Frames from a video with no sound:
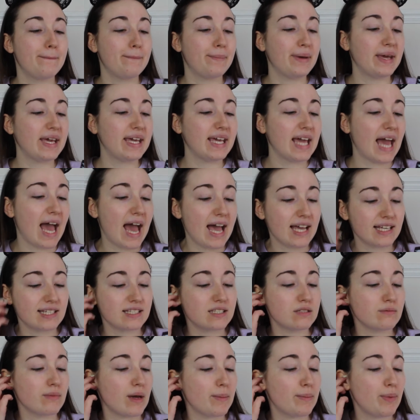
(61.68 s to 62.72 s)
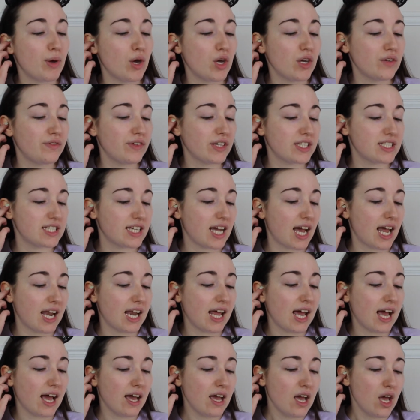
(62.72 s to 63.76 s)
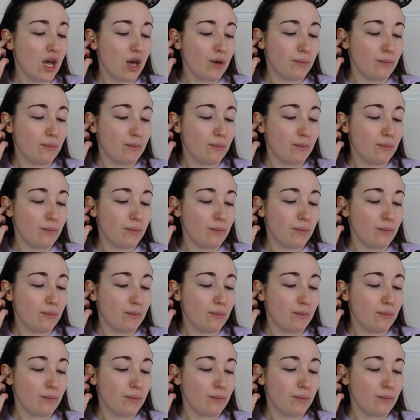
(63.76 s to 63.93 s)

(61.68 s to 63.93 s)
PS, my Perfect Colour,